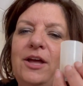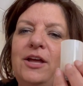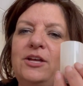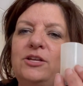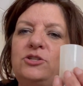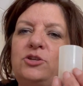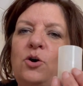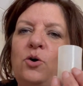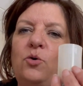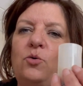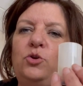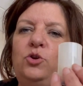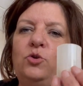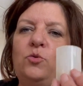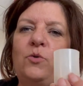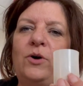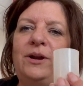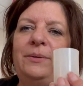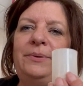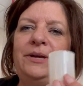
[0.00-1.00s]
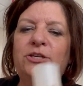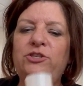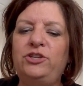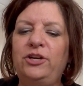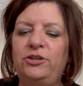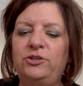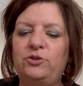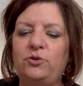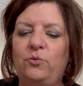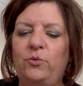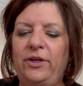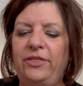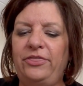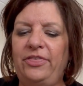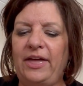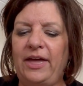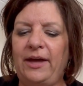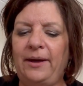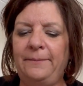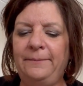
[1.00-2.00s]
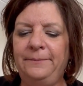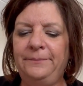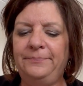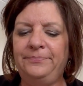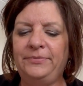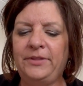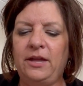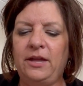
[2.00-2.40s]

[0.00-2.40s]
So you want to be gentle with them.